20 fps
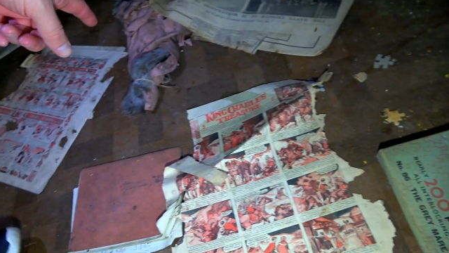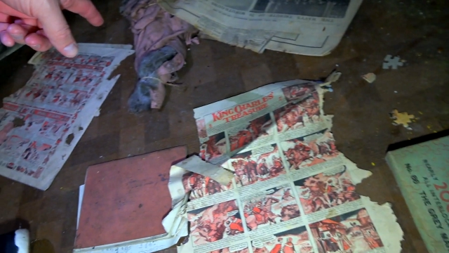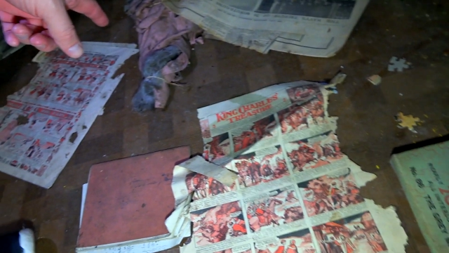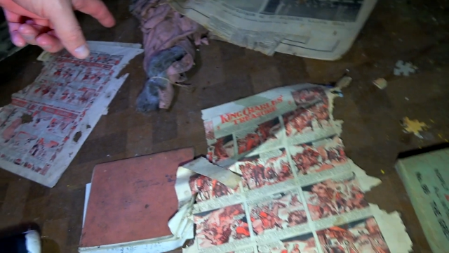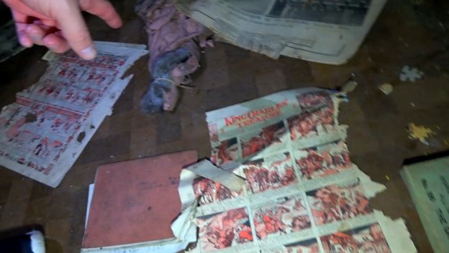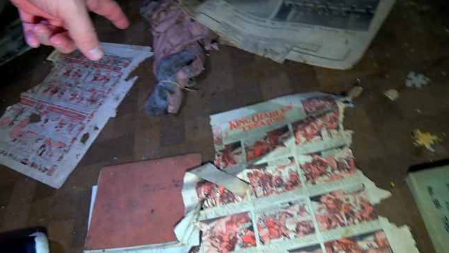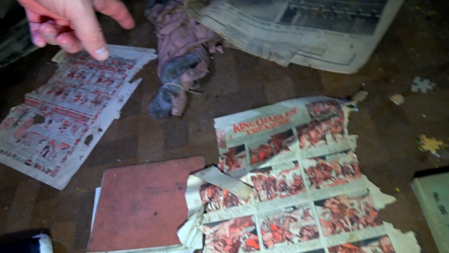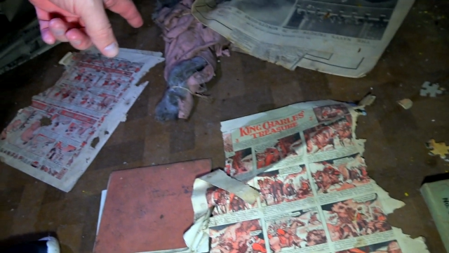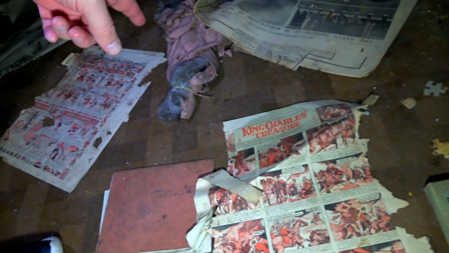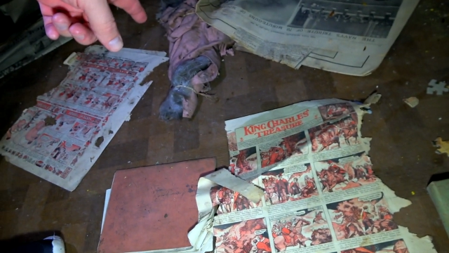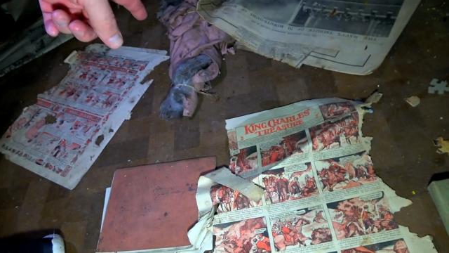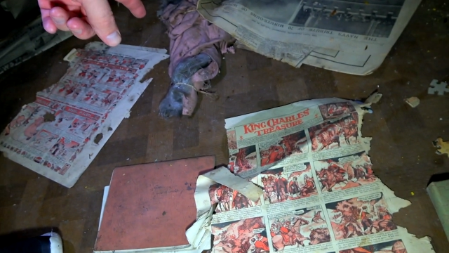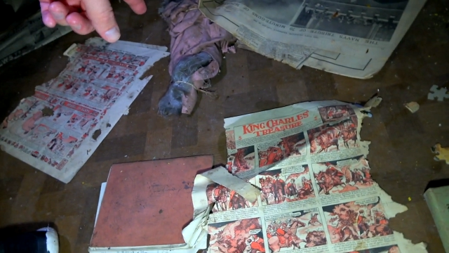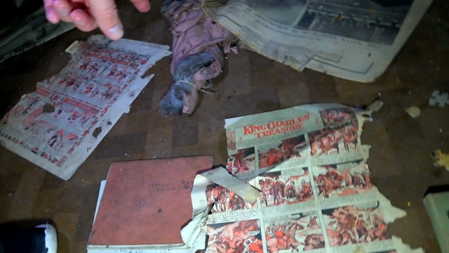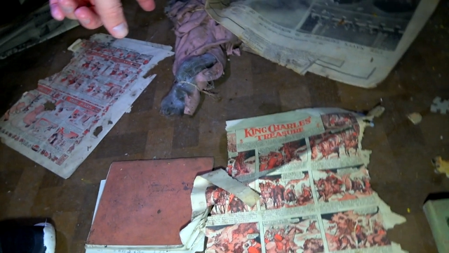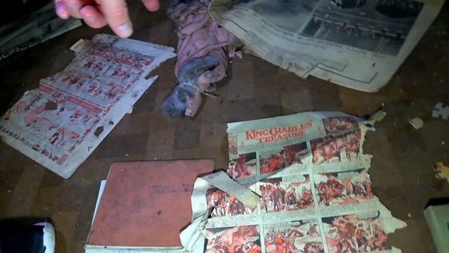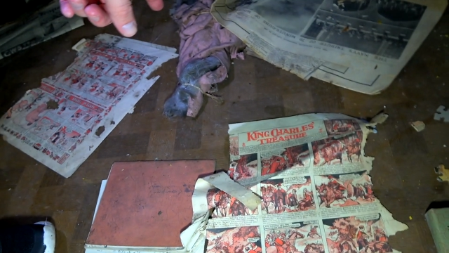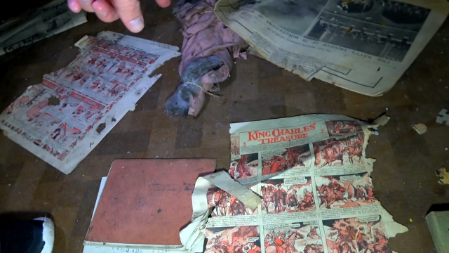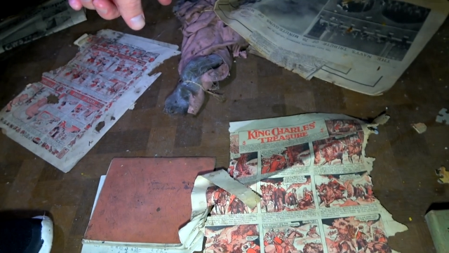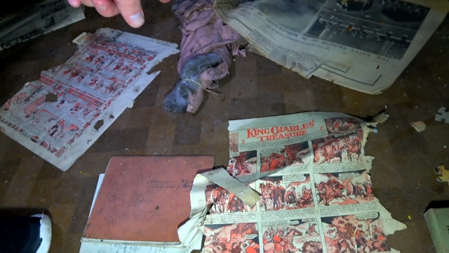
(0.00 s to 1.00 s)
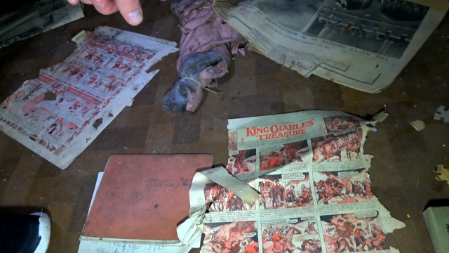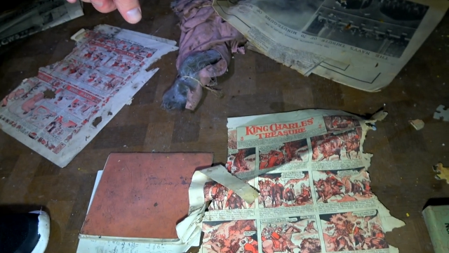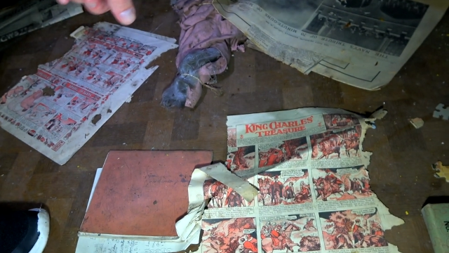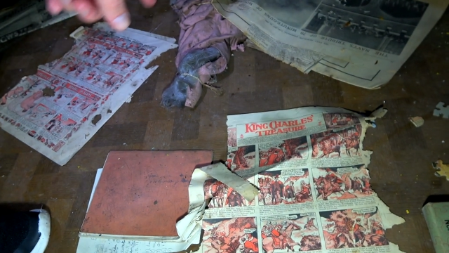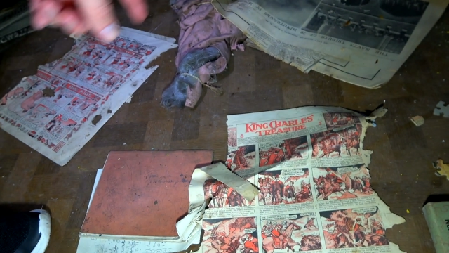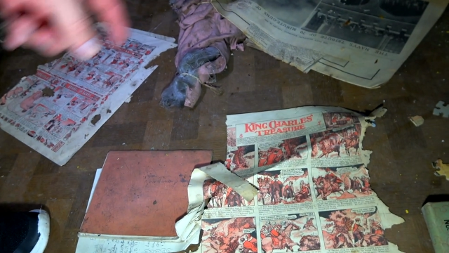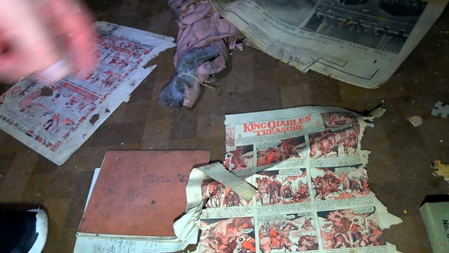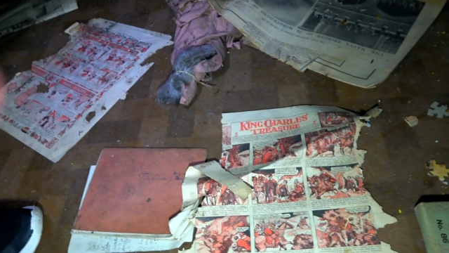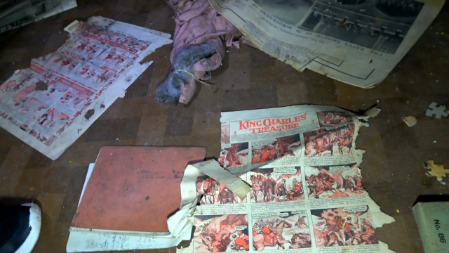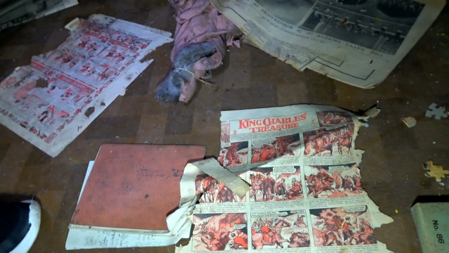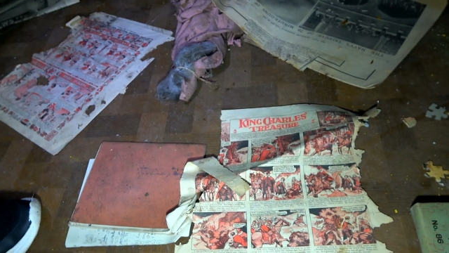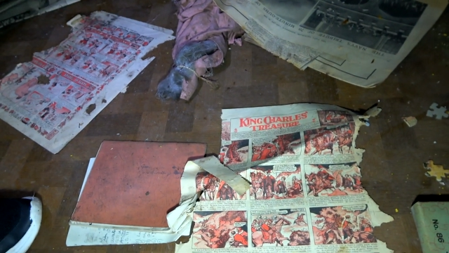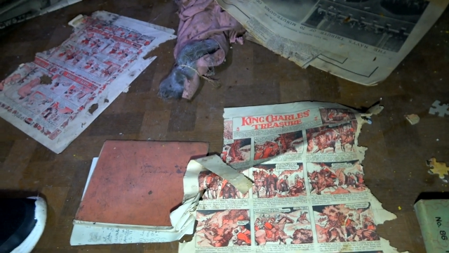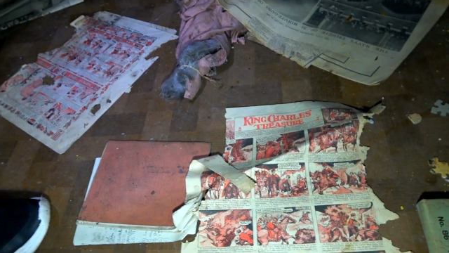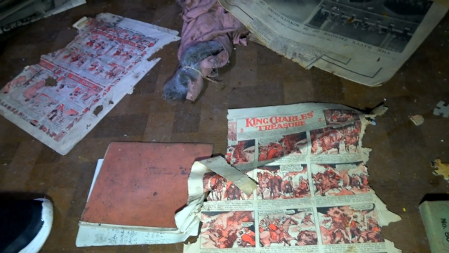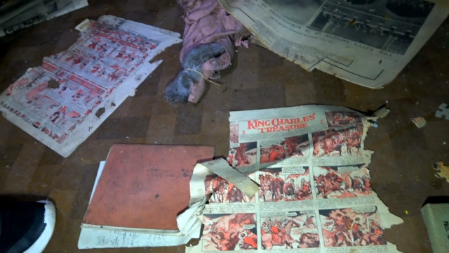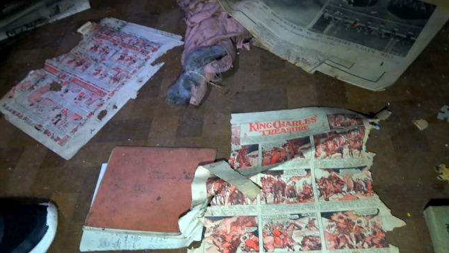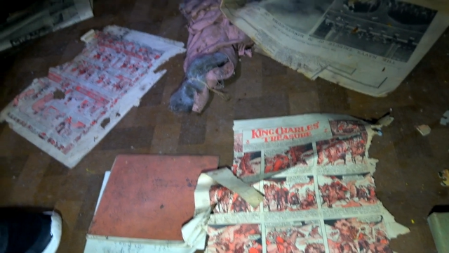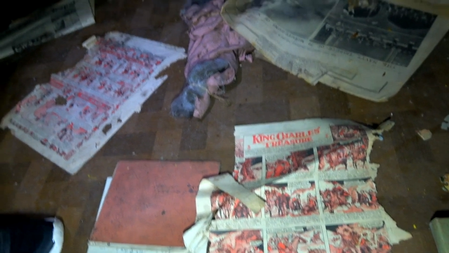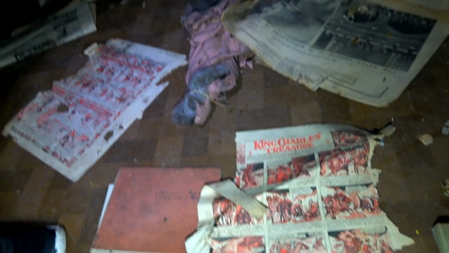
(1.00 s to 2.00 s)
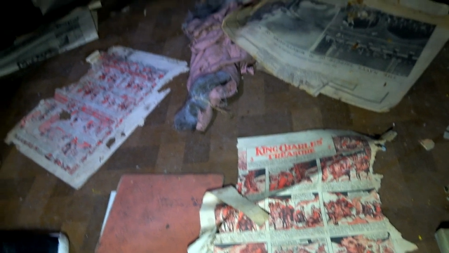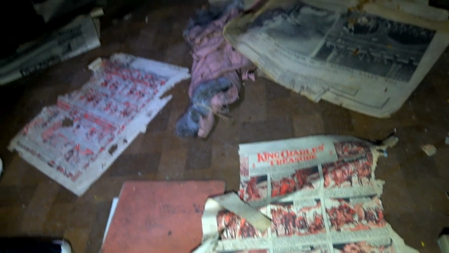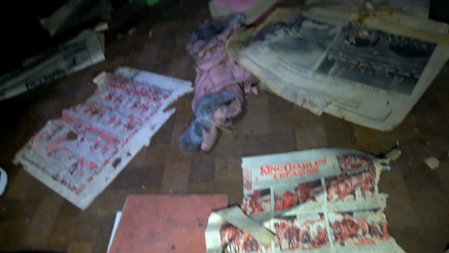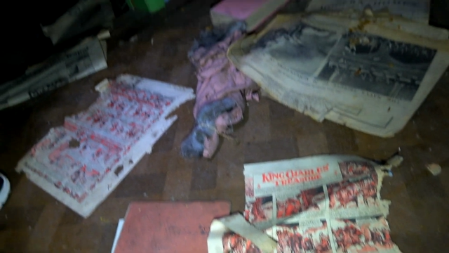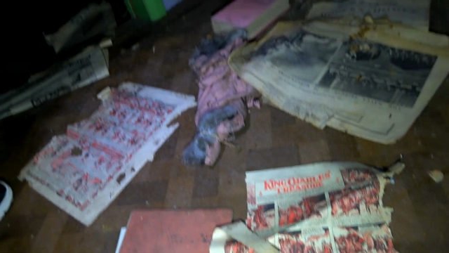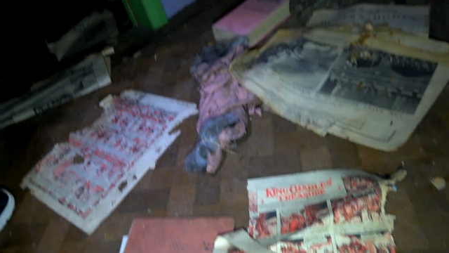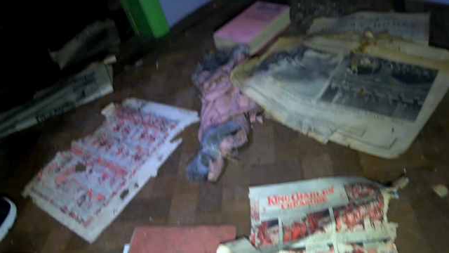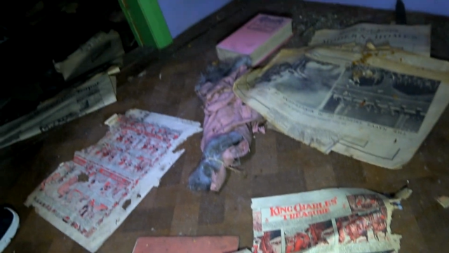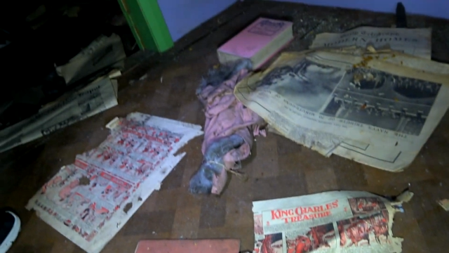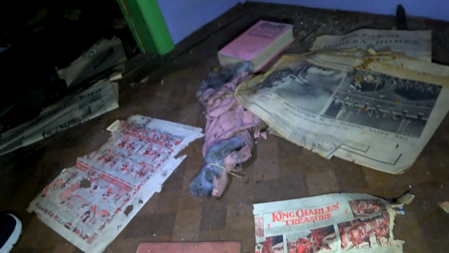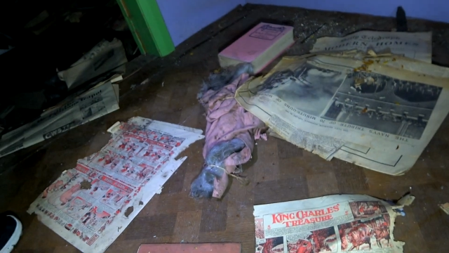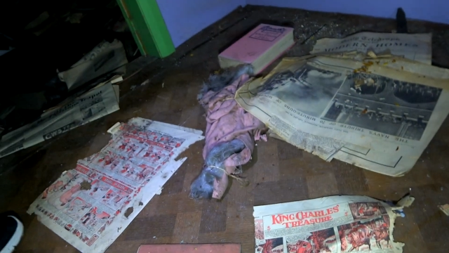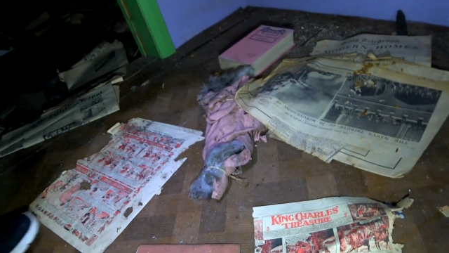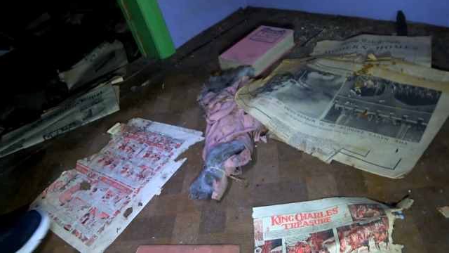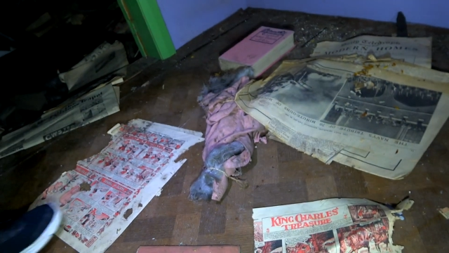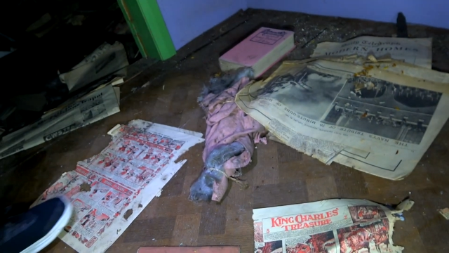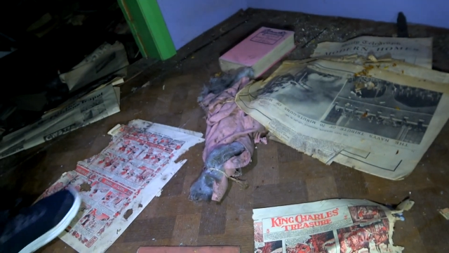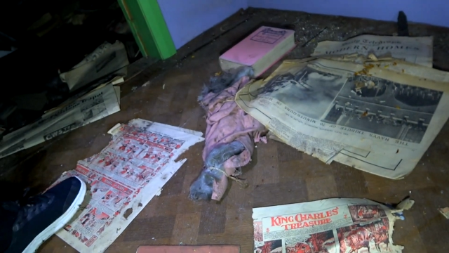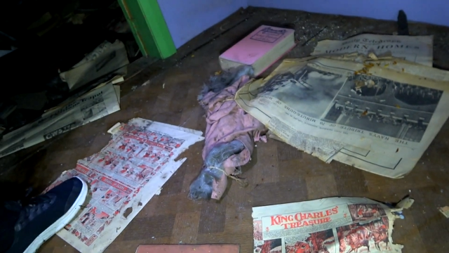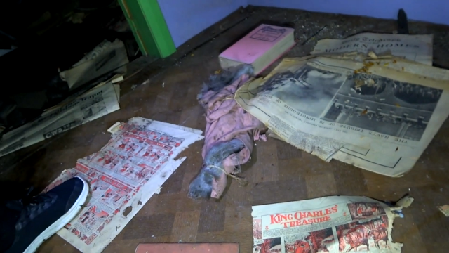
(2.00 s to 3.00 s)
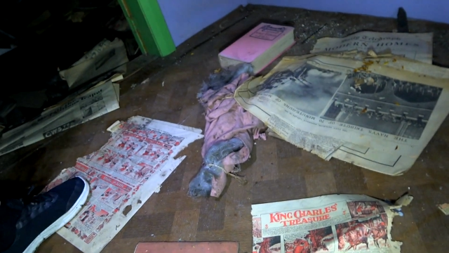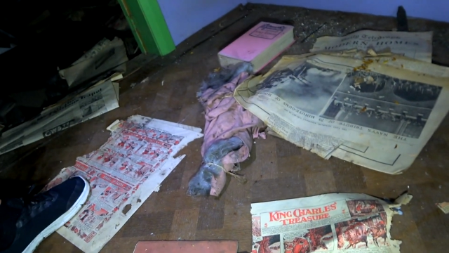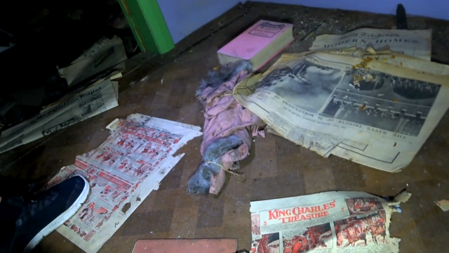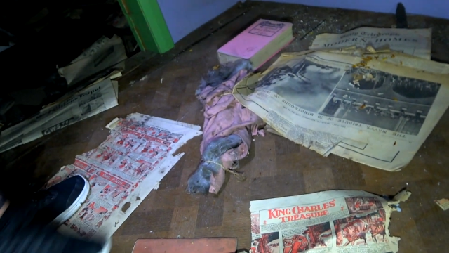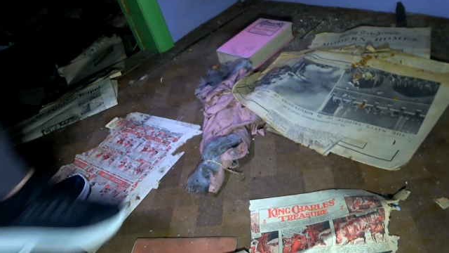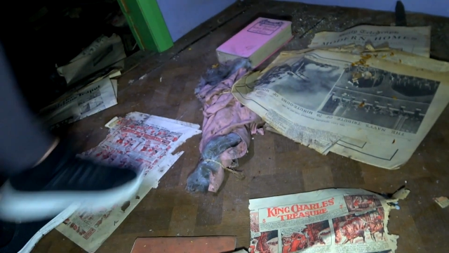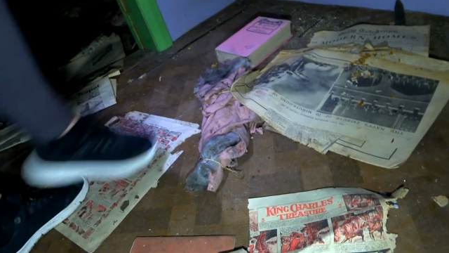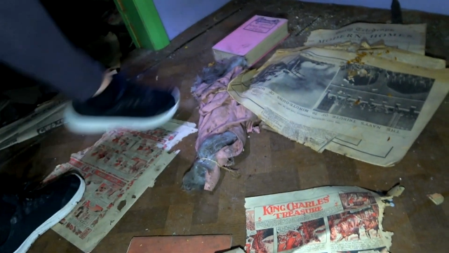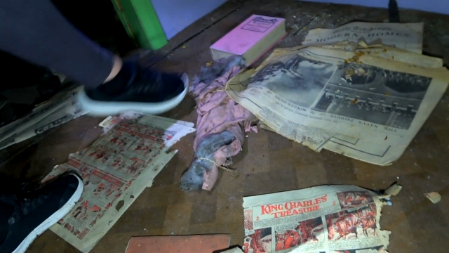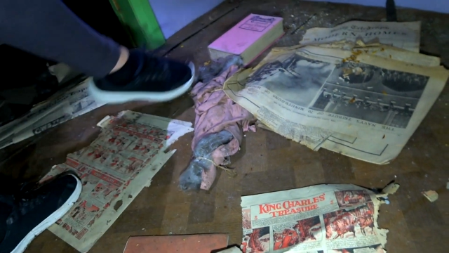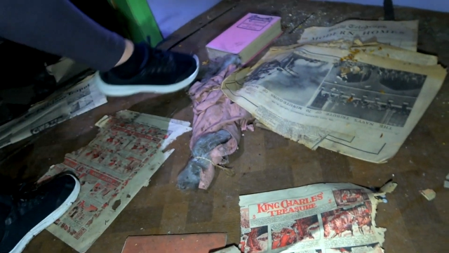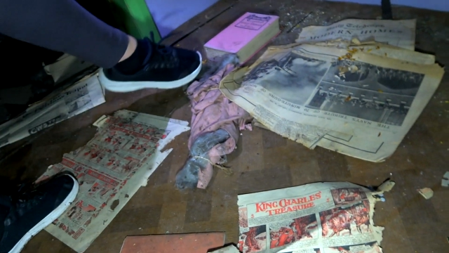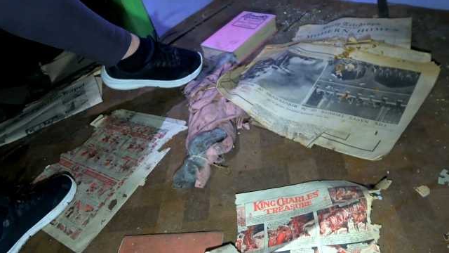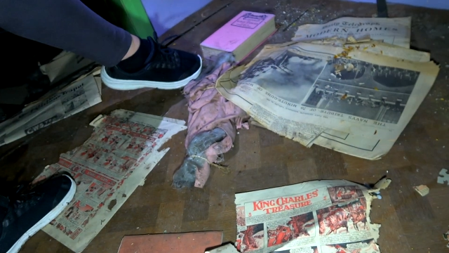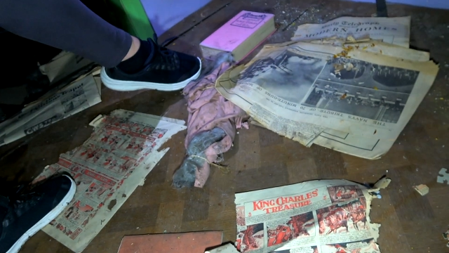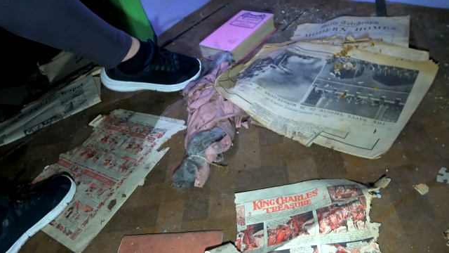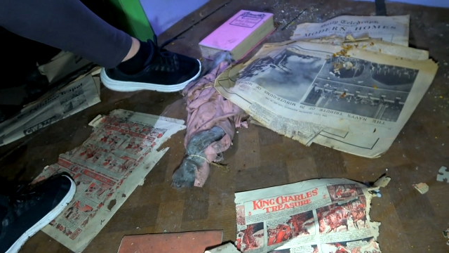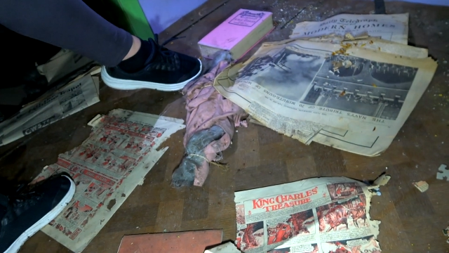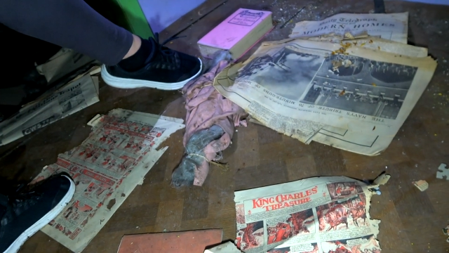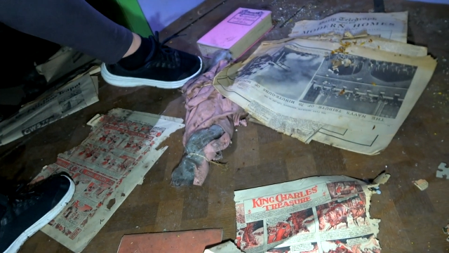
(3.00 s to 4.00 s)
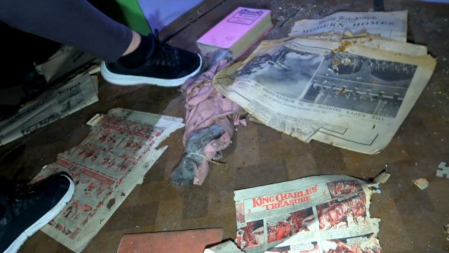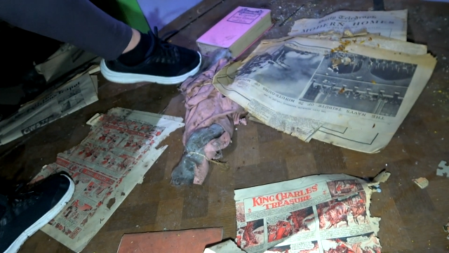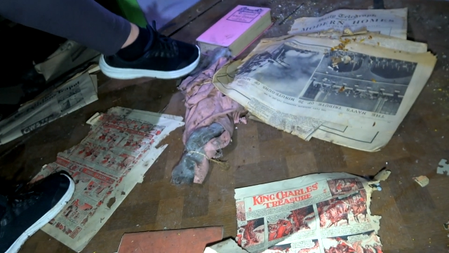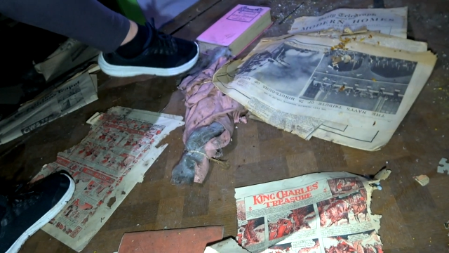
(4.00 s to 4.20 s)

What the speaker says: [unreadable: no face in view]